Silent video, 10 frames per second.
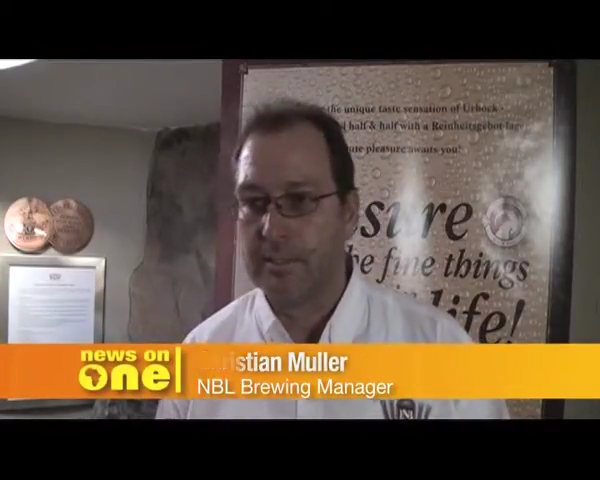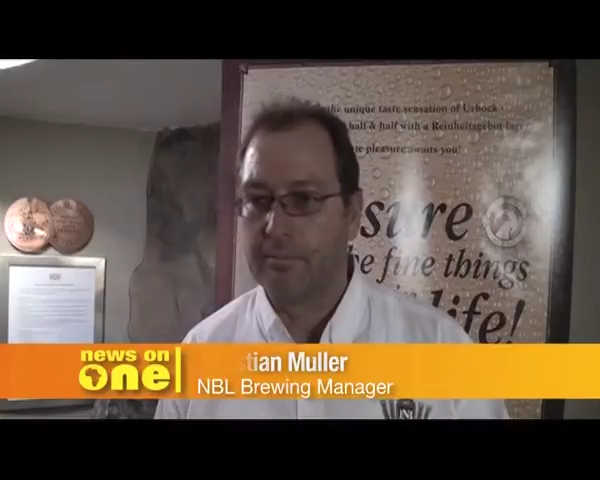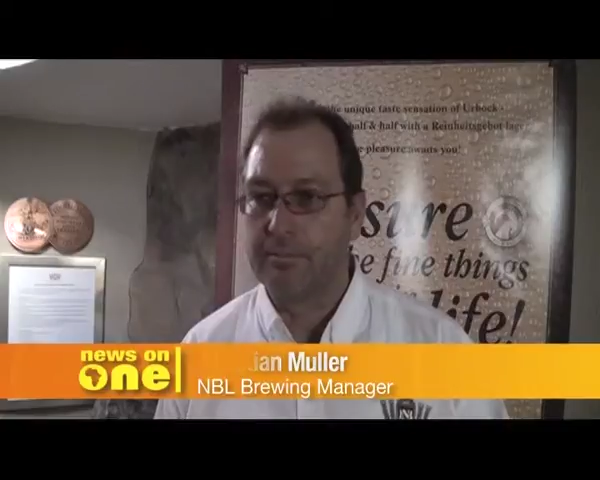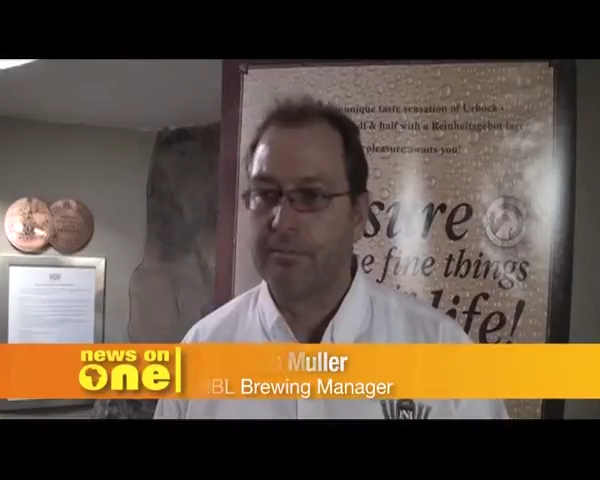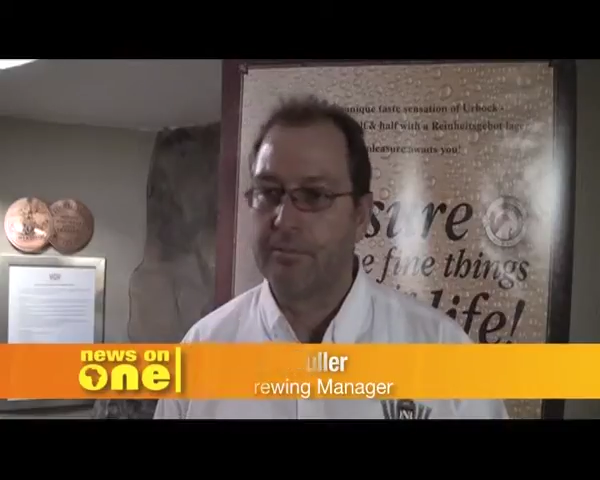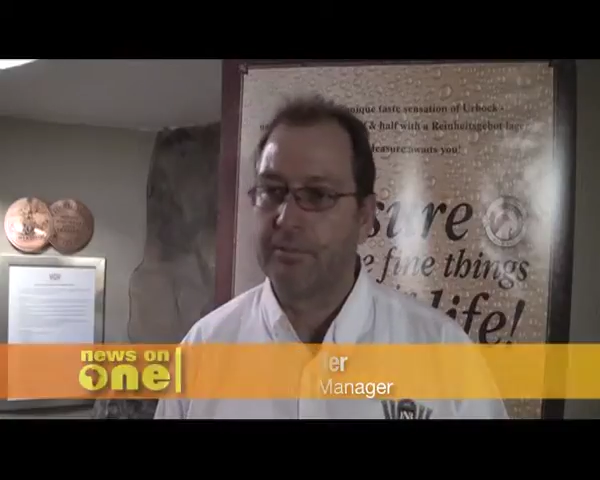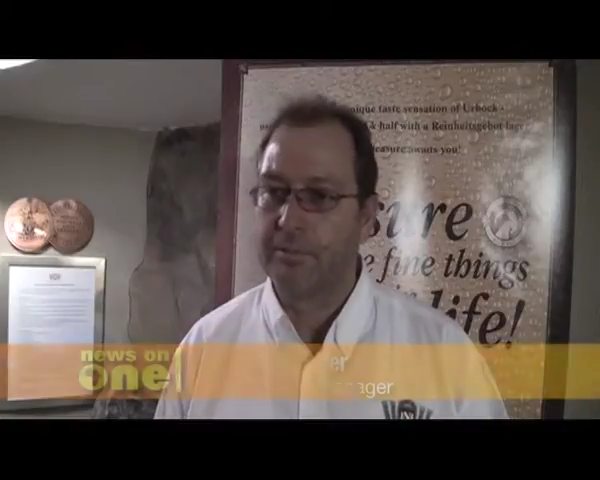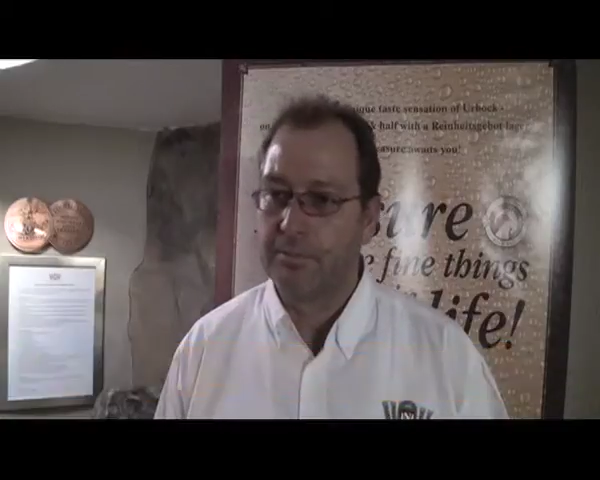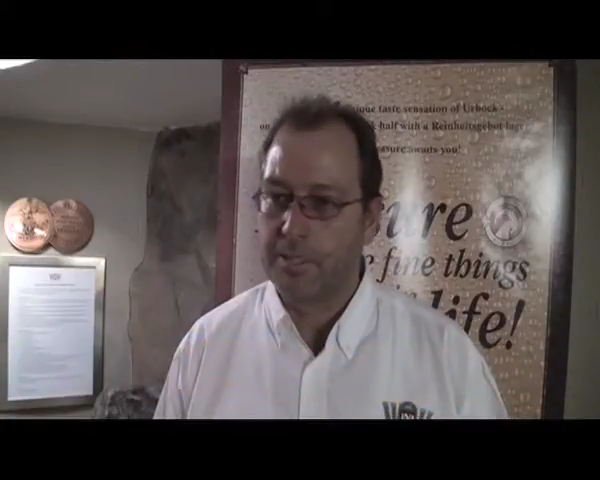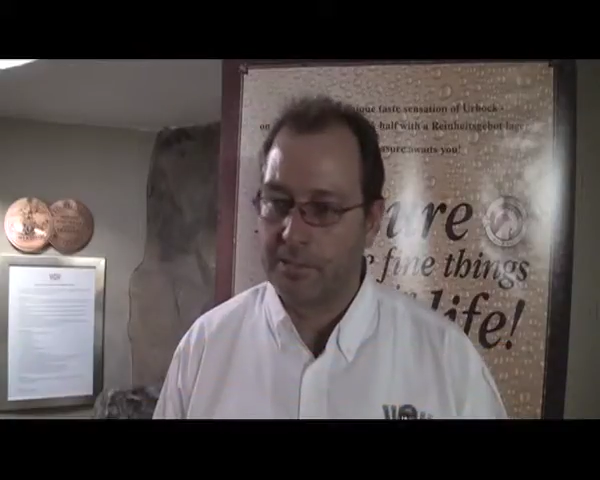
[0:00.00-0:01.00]
yeah,
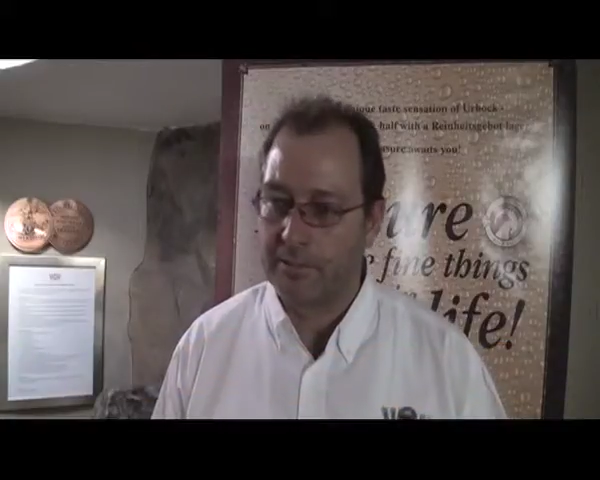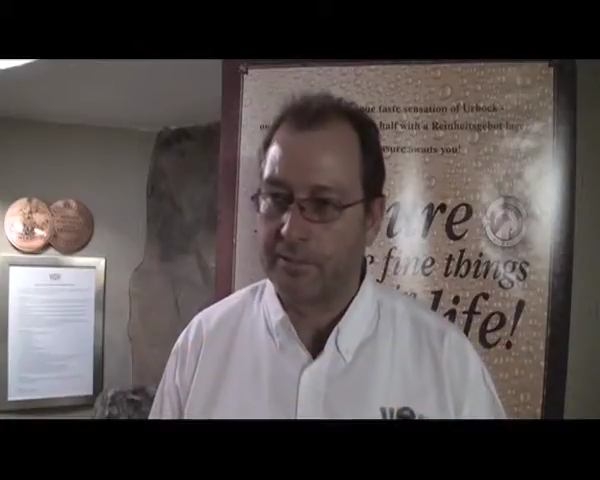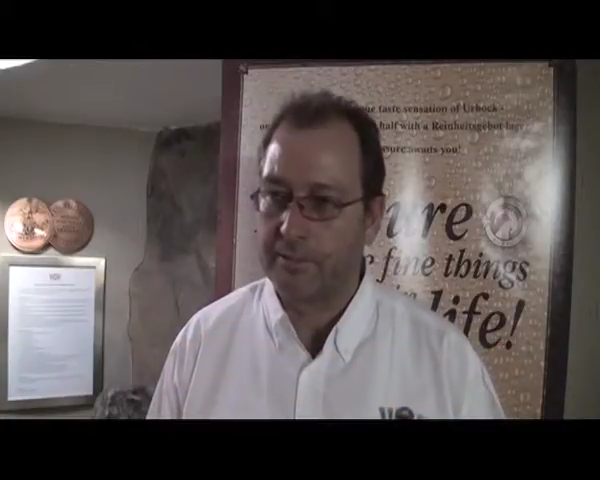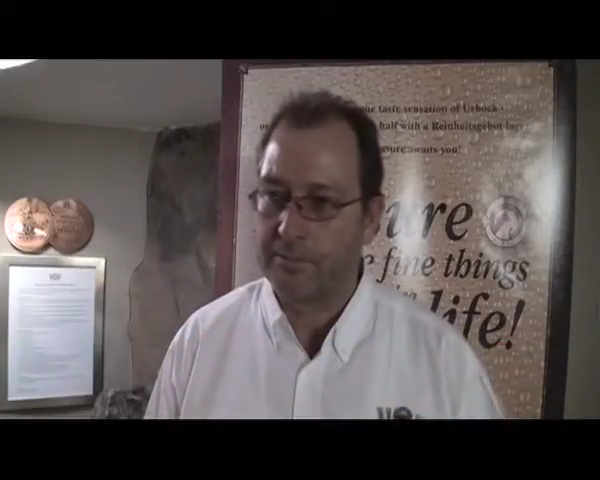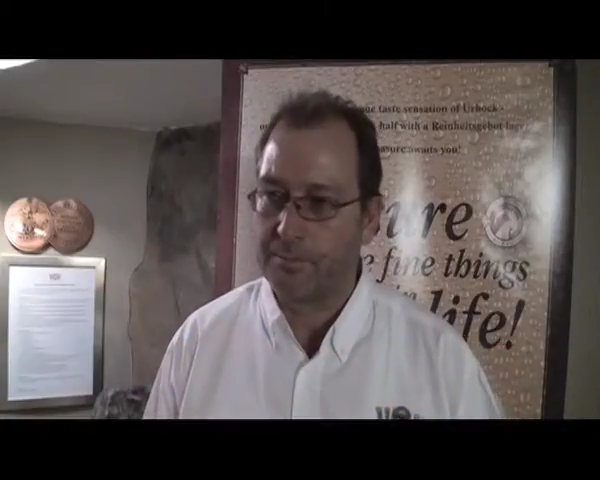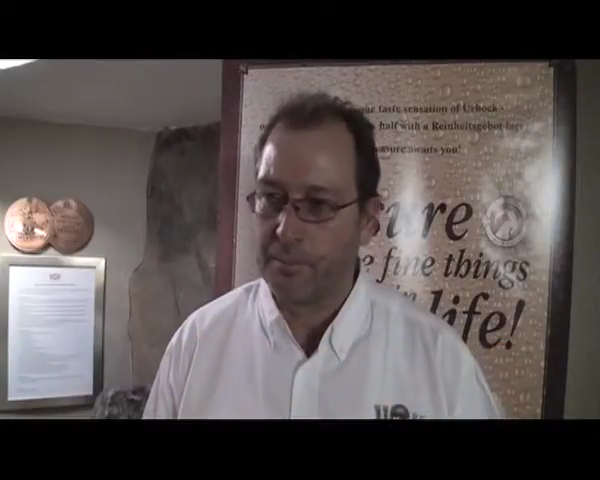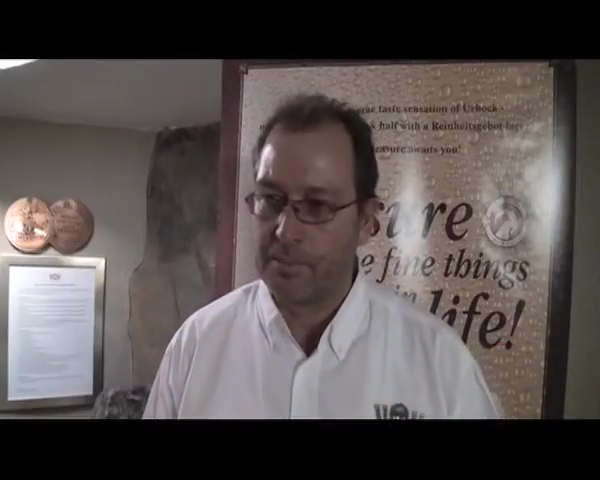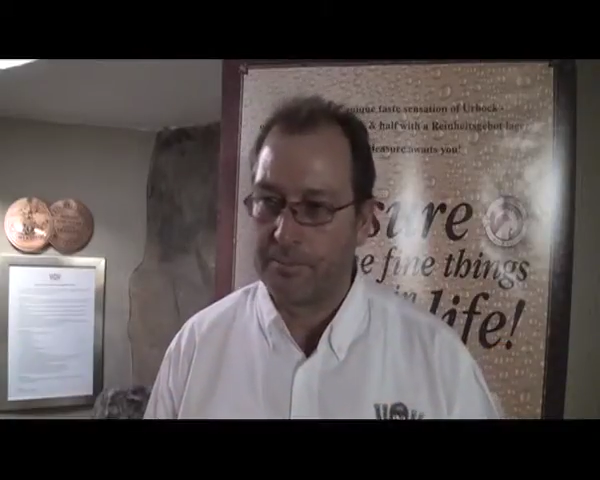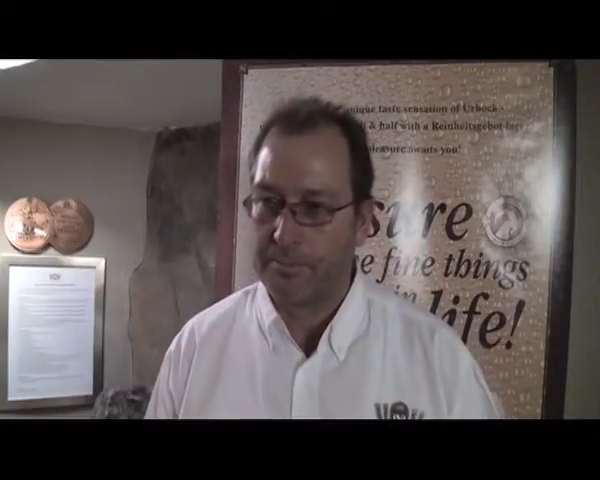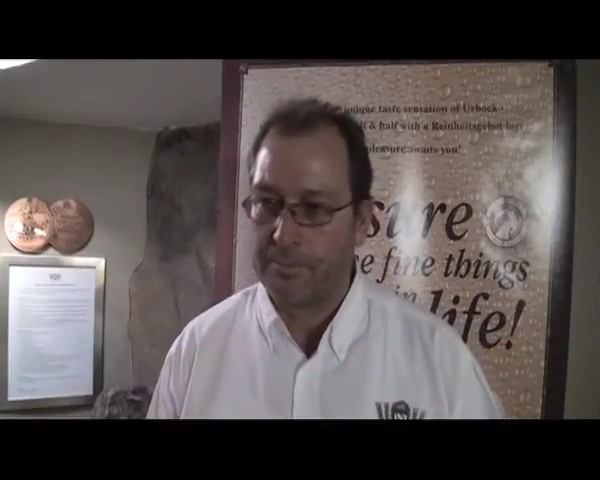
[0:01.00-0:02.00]
you must drink
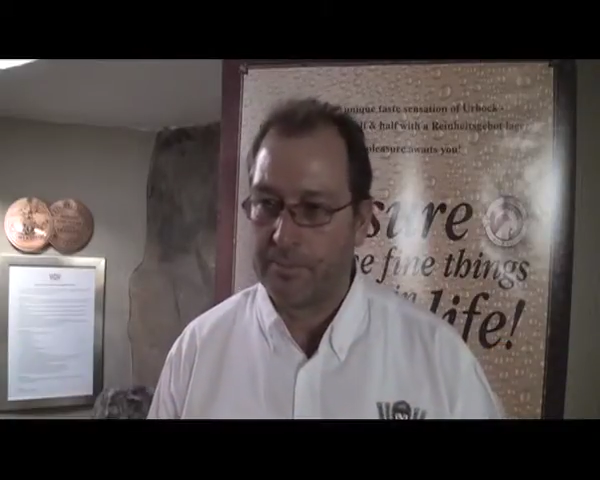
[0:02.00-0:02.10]
responsi